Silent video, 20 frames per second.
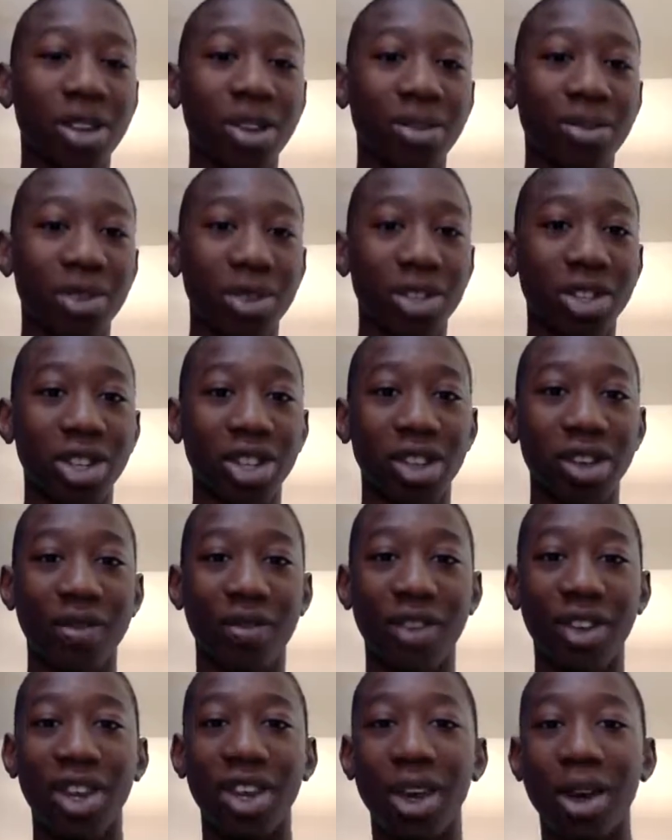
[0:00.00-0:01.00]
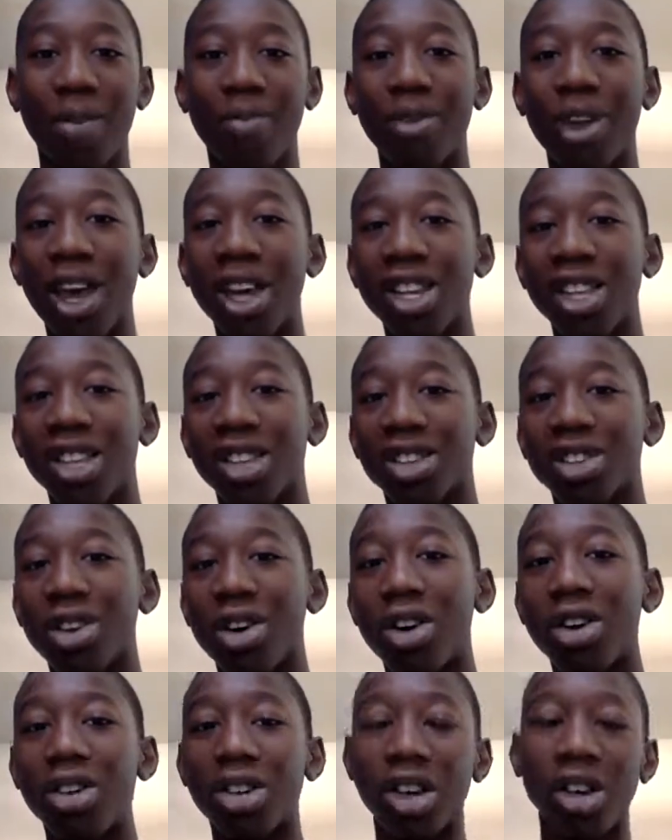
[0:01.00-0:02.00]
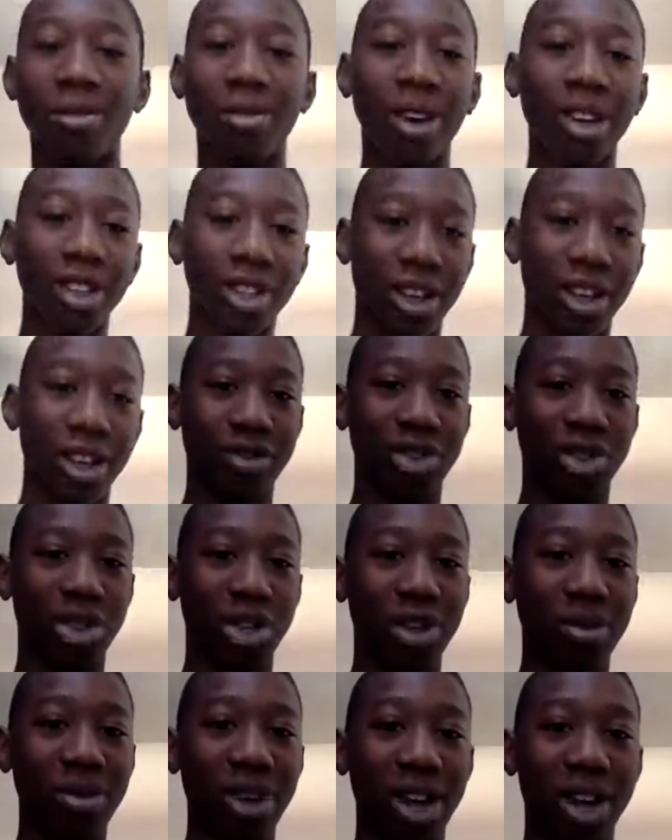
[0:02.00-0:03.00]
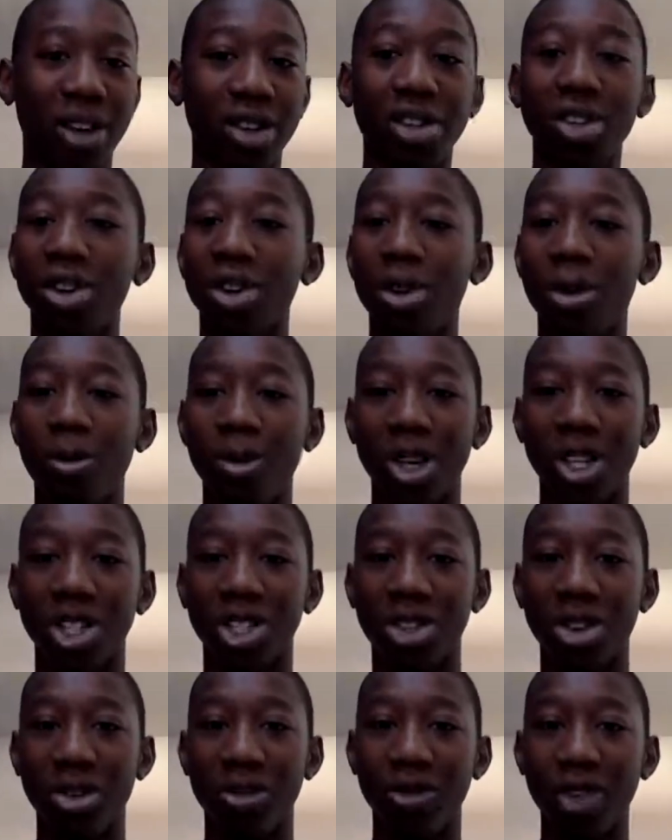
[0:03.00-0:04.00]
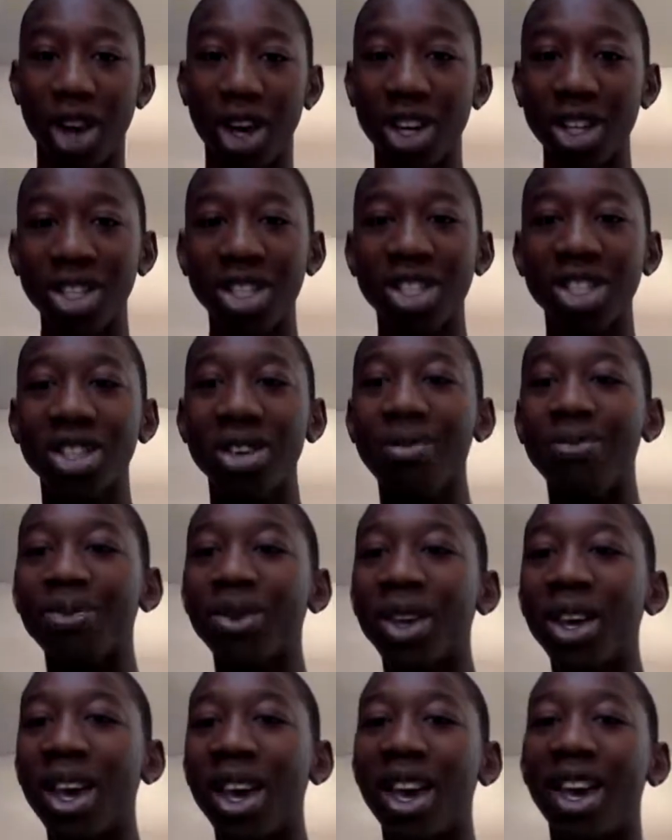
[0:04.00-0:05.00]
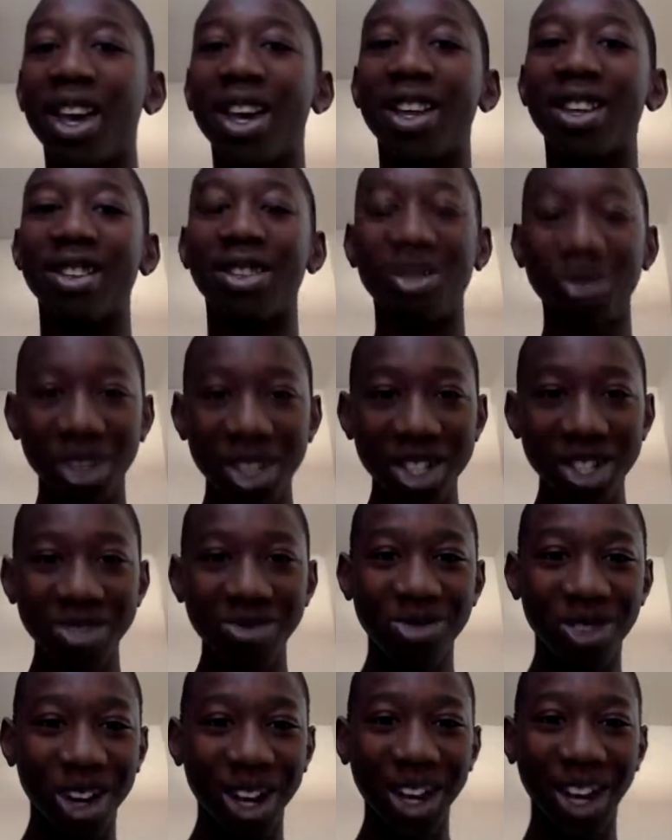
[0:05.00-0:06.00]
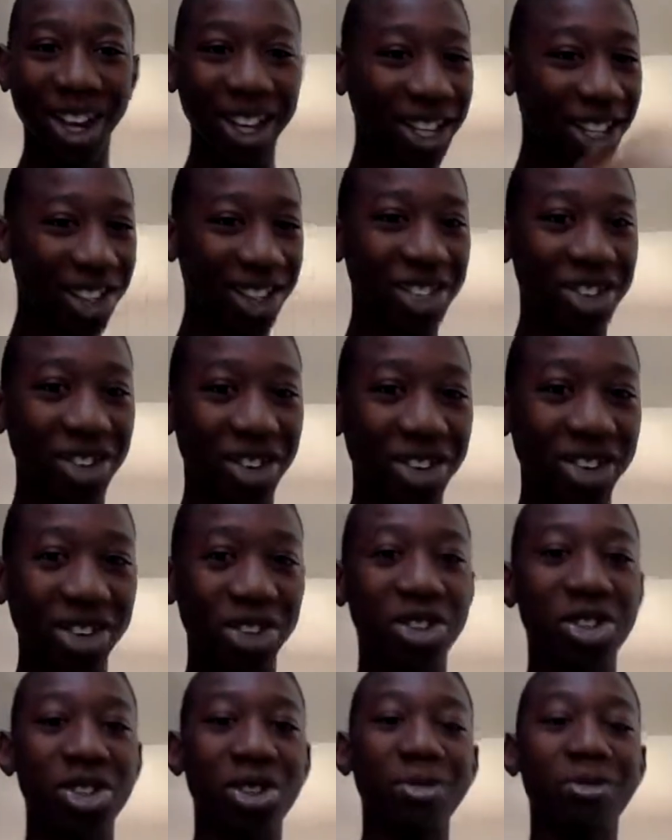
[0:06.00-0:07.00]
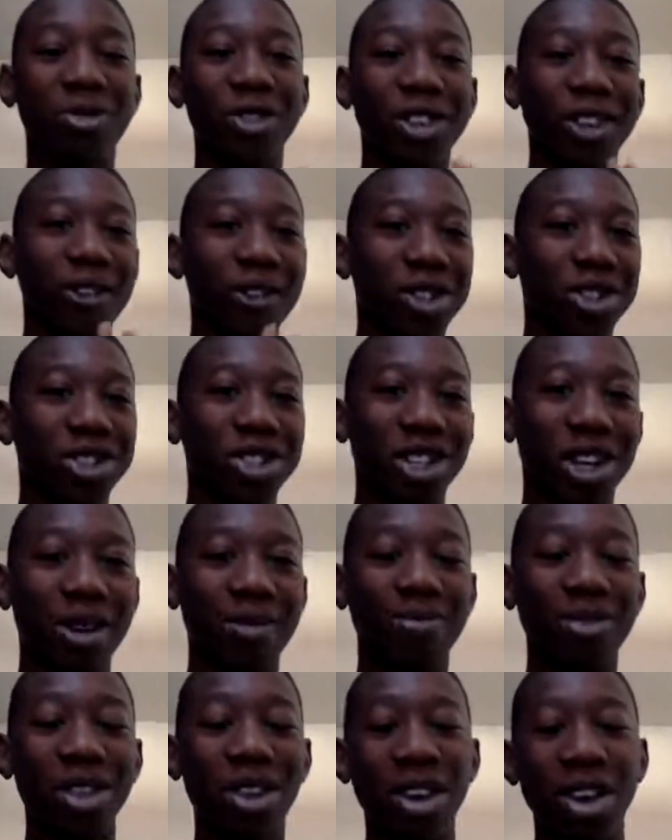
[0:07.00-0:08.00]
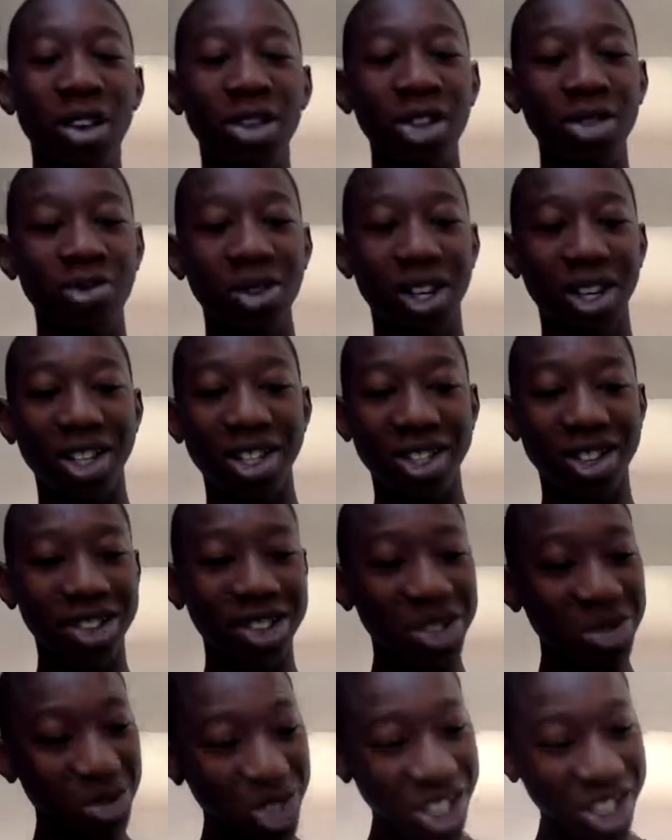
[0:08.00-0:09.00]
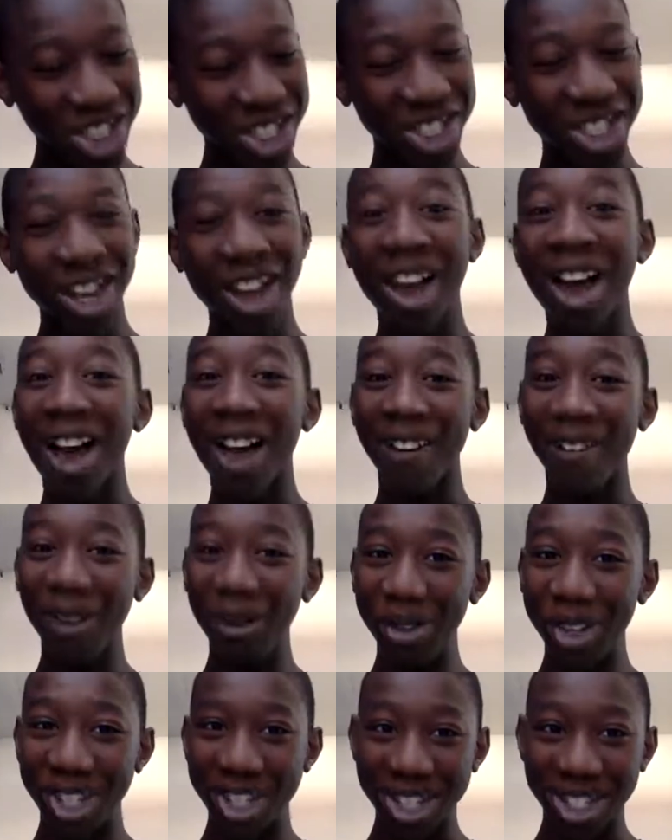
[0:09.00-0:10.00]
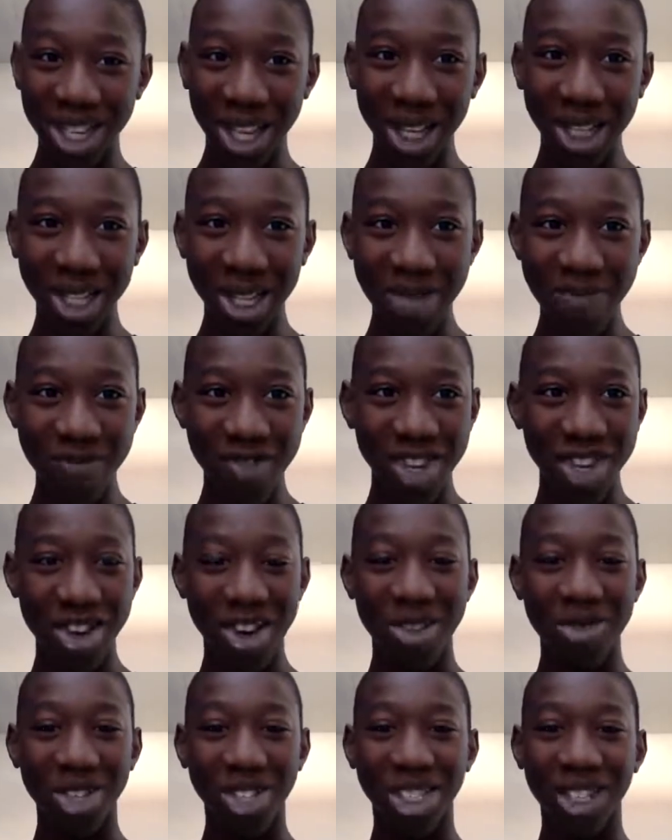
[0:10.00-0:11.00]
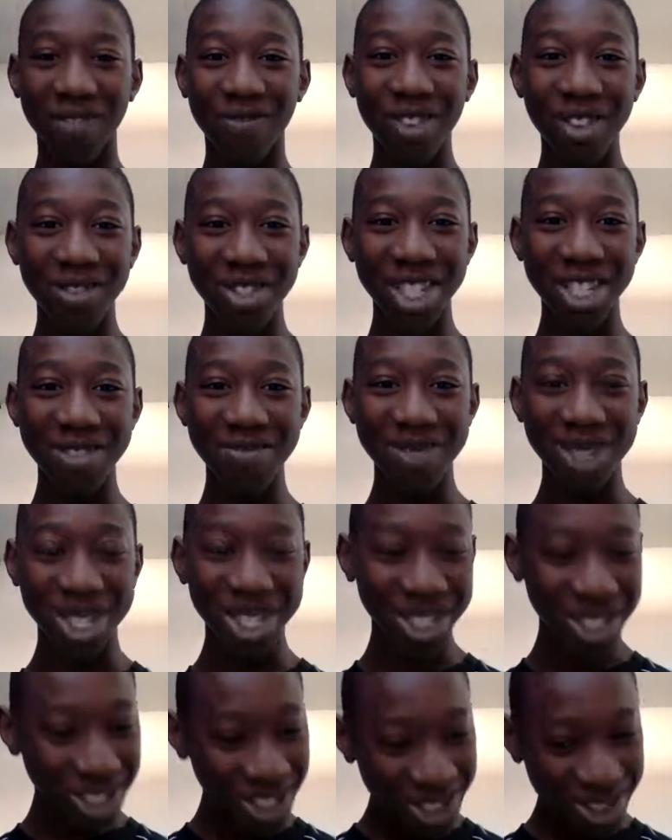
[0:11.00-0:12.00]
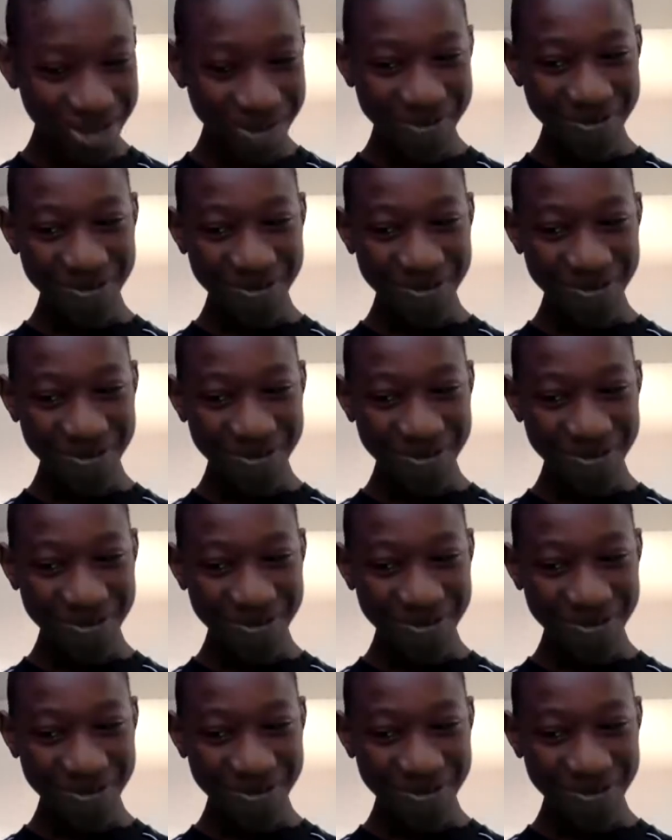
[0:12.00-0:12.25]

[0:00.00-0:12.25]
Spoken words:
post another video. I did this all on my live stream at Obed Joe VODs. And the reason why I did this on YouTube for the first time was because on Twitch, I filmed this exact same video. I wasted 15 minutes